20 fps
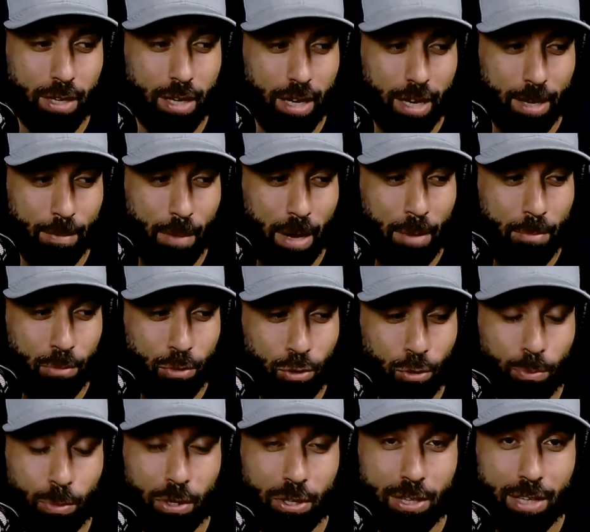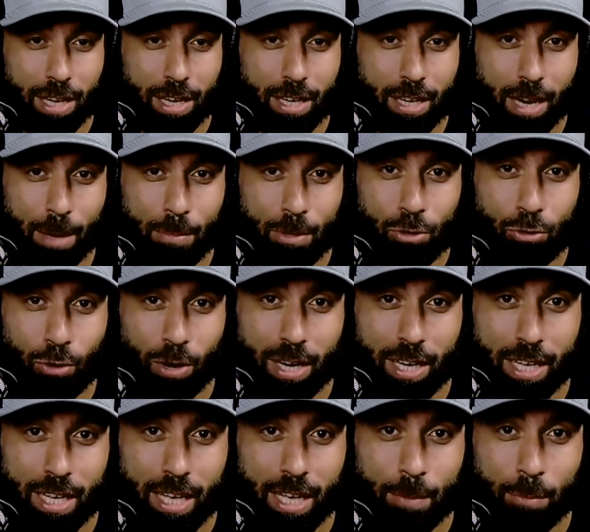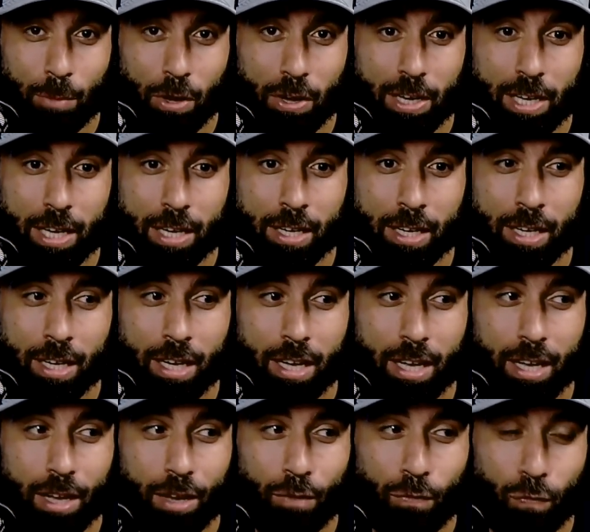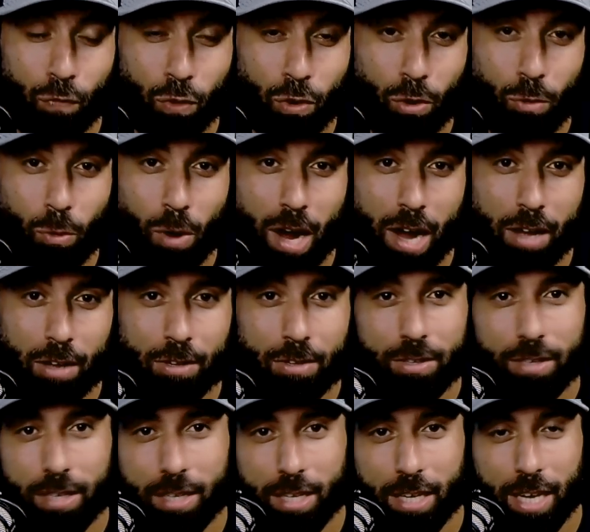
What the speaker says: I'm super excited. I've been trying to get him on here for a while.